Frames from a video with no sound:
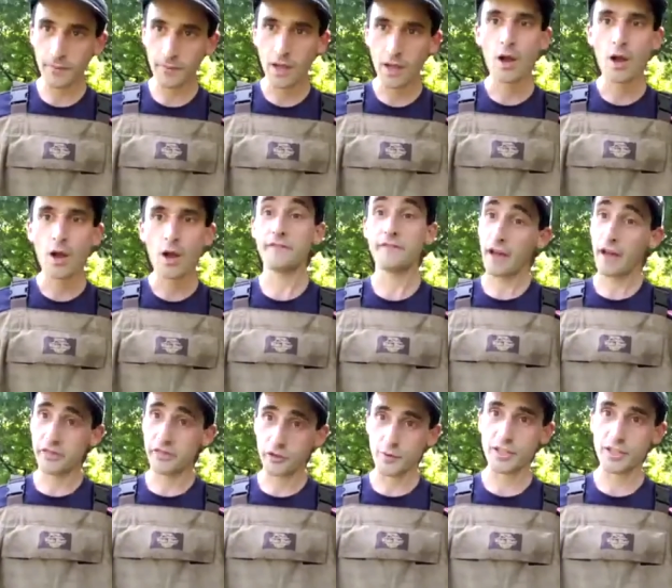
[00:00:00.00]
We found
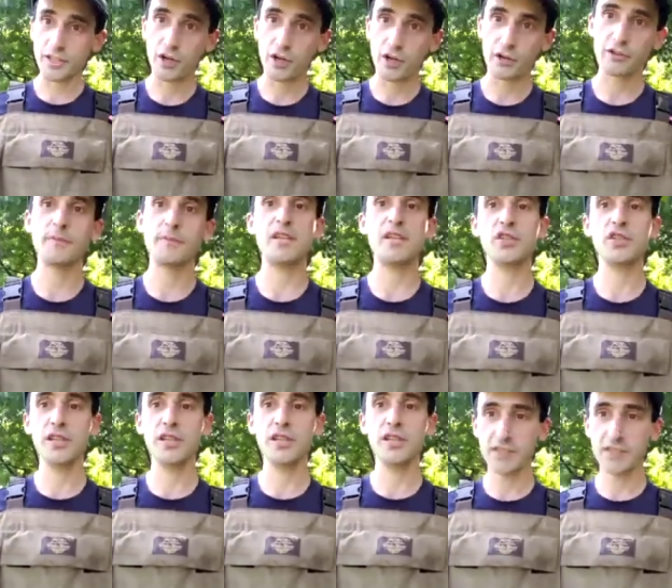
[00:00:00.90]
three turtle species,
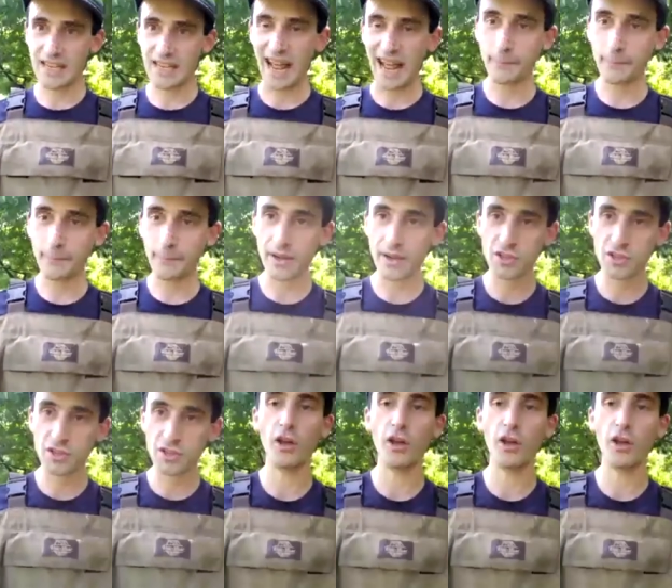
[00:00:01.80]
snapping turtles,